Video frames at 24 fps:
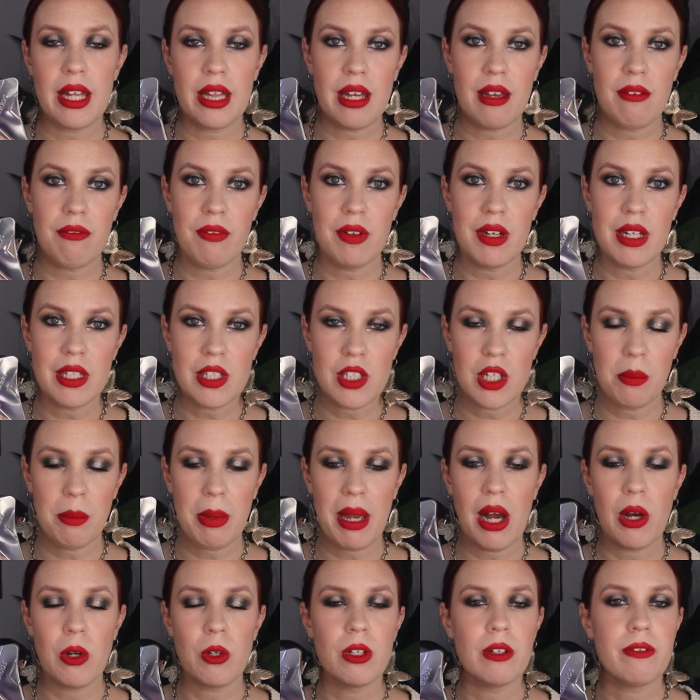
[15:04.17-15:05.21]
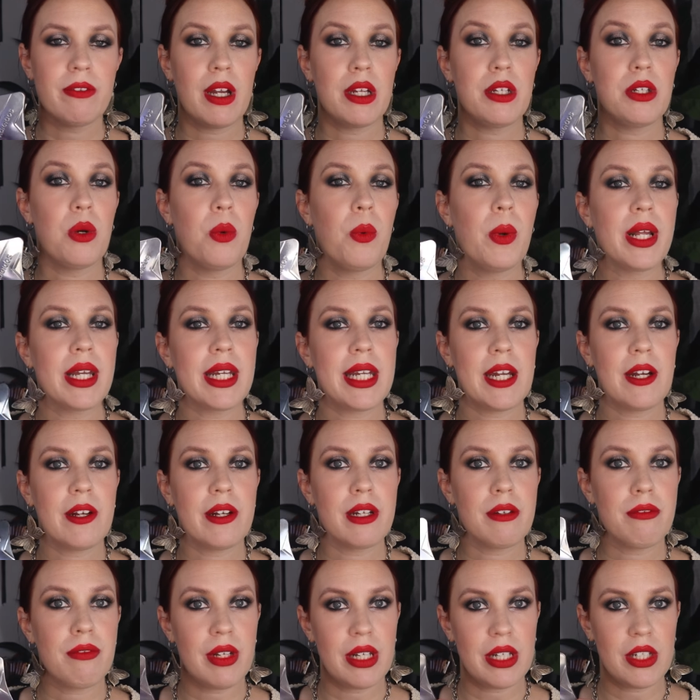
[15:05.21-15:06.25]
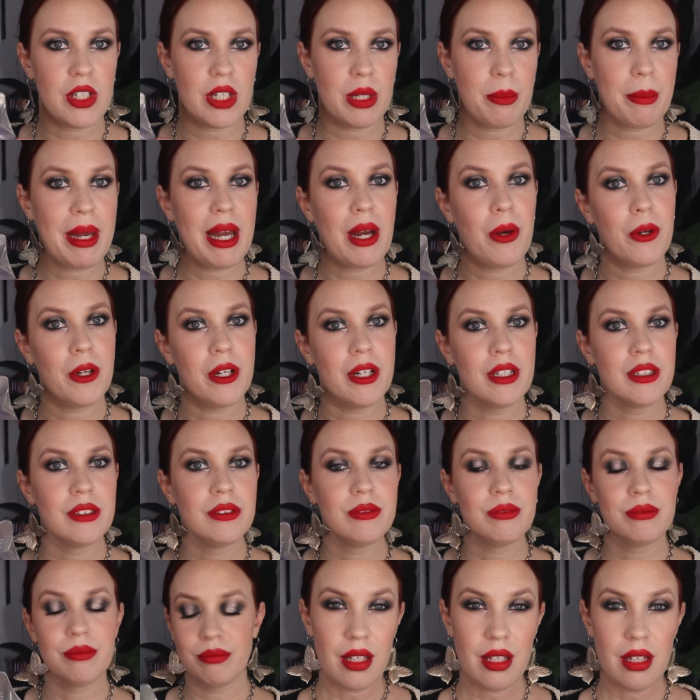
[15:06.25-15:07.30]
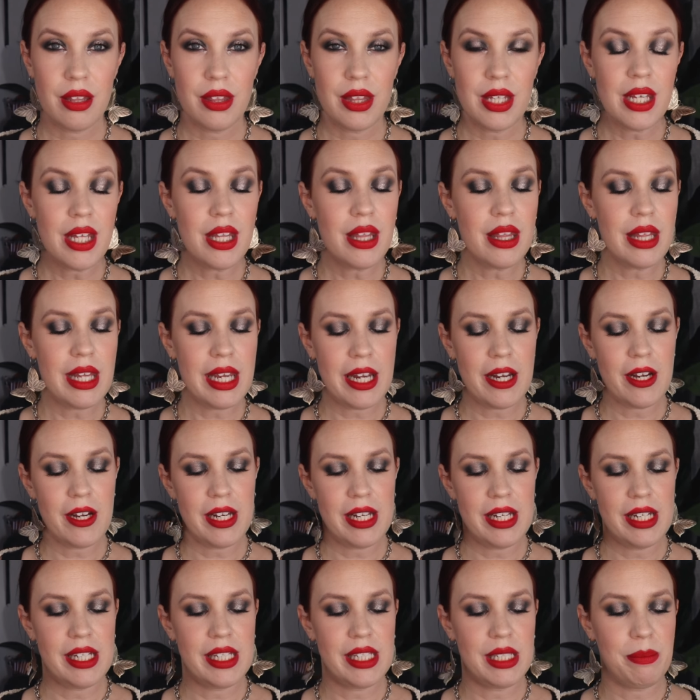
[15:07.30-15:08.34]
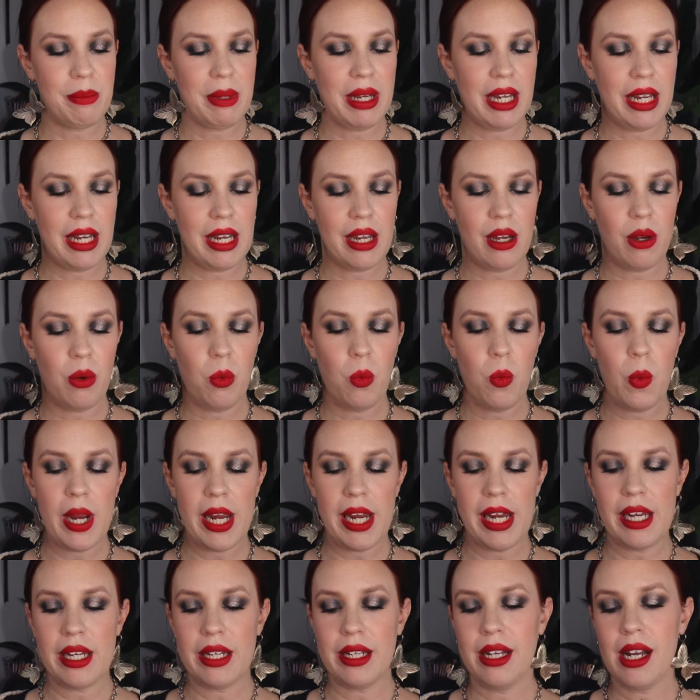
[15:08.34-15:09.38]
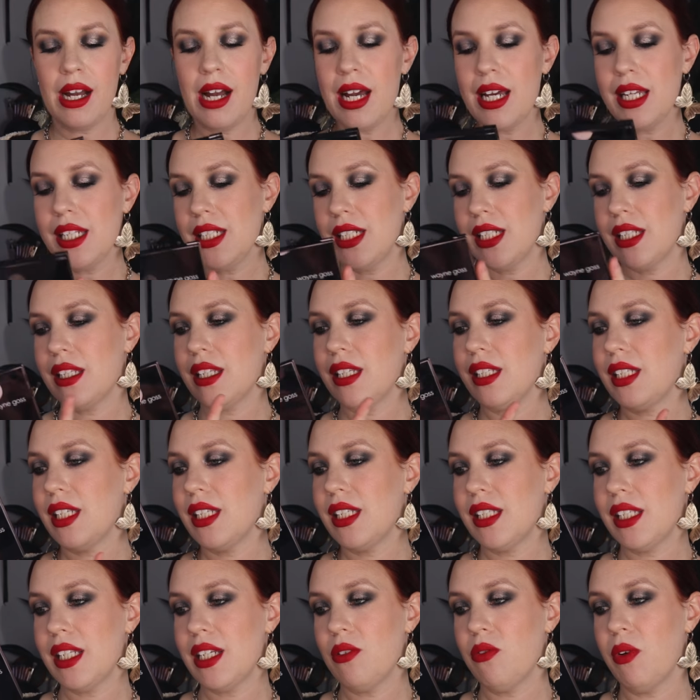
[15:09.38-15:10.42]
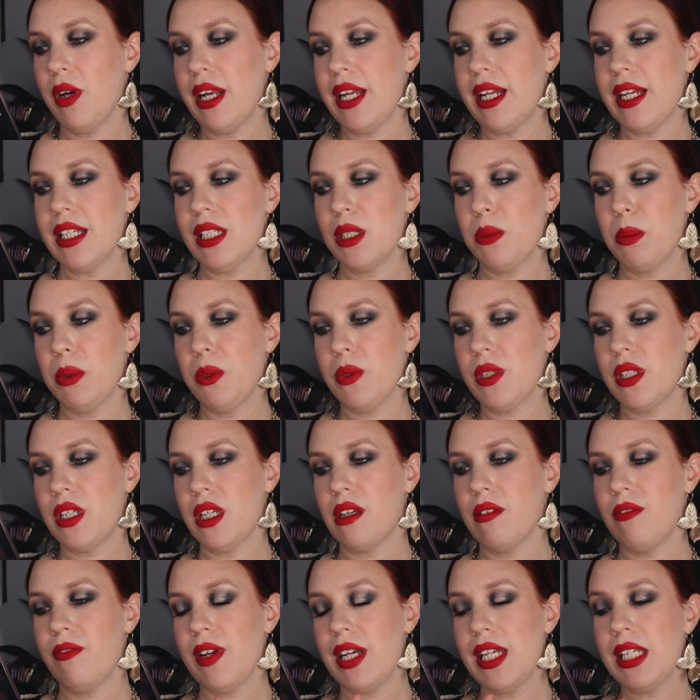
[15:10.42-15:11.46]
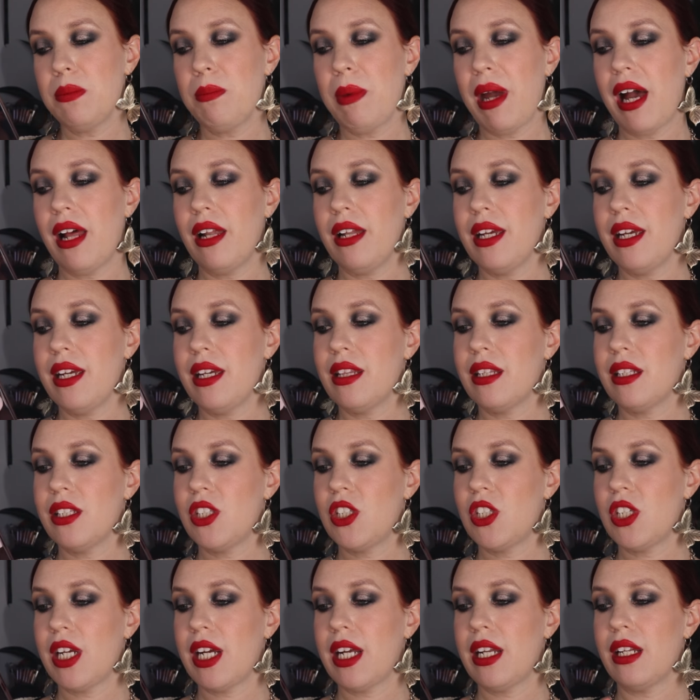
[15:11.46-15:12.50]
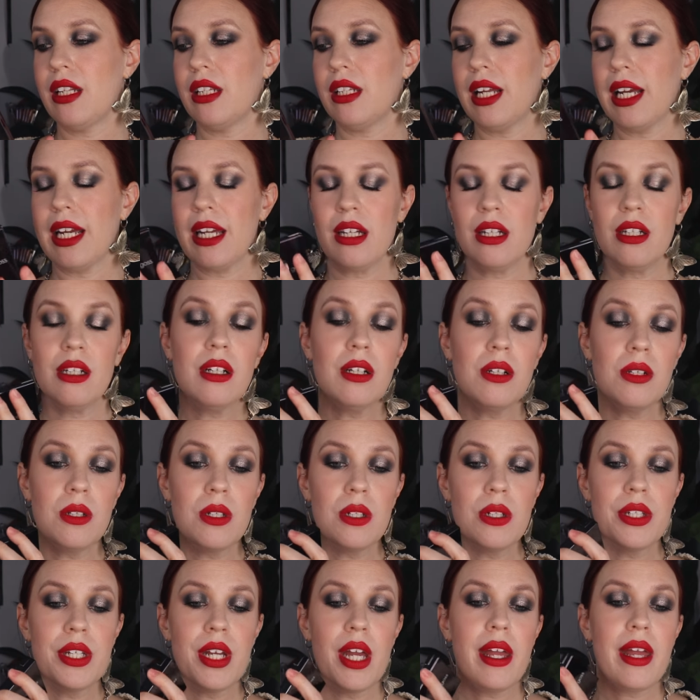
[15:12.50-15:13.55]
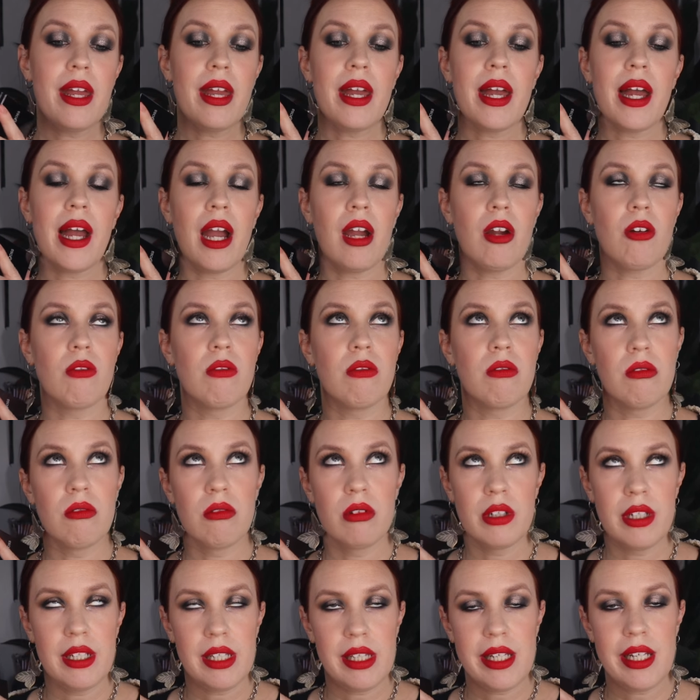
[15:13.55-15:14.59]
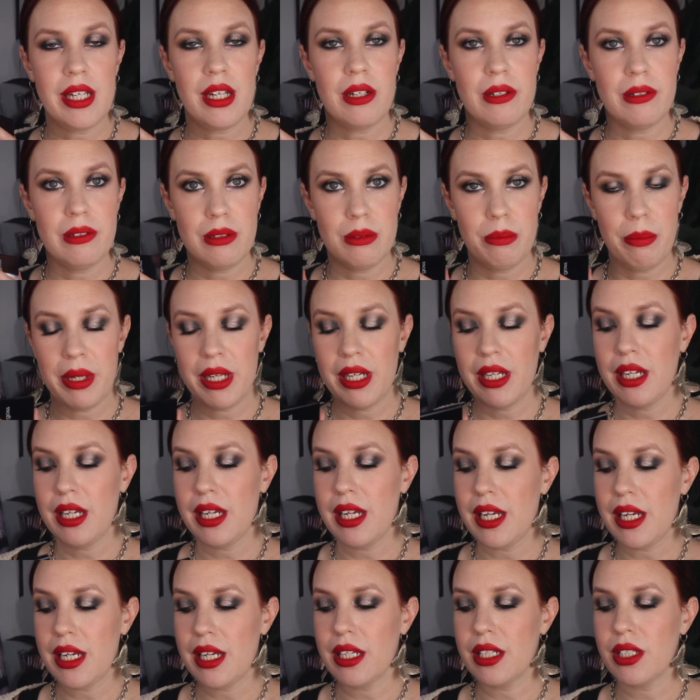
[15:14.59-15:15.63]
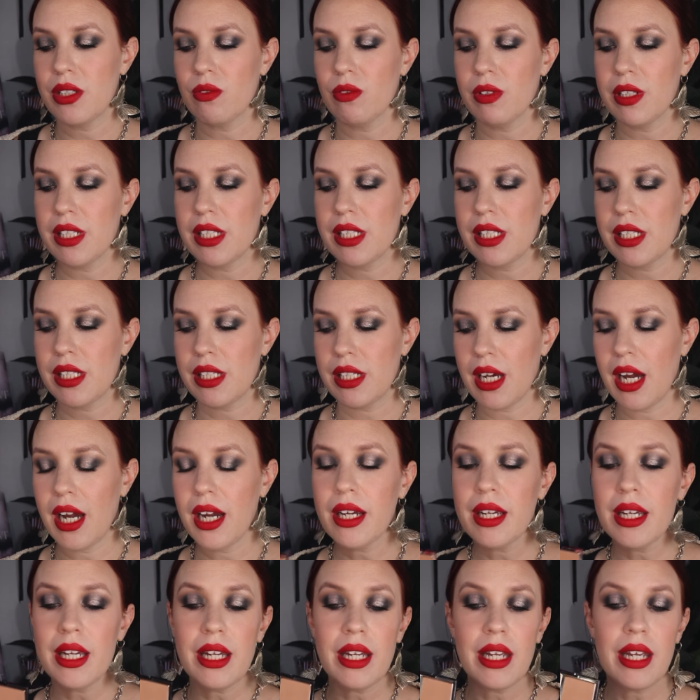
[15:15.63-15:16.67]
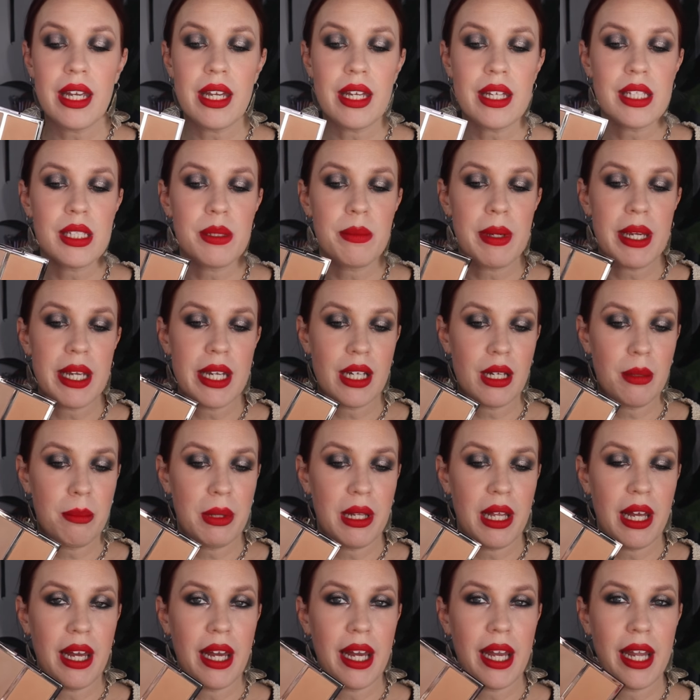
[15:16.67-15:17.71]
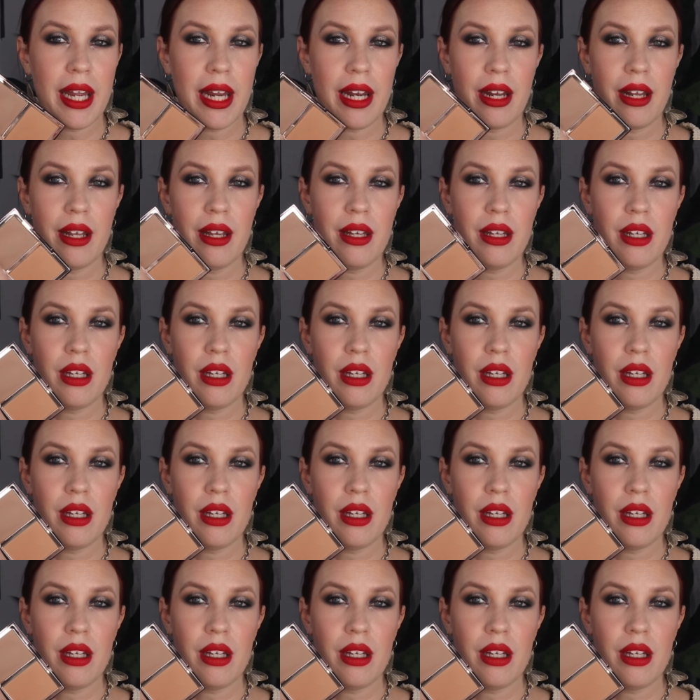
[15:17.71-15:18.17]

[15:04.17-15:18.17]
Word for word: and that finishing powder if I don't want to carry a finishing powder. Then there is my Wayne Goss. This is the Radiance Boosting Face Palette in the shade Light Gold. I really hope he is restocking his makeup line.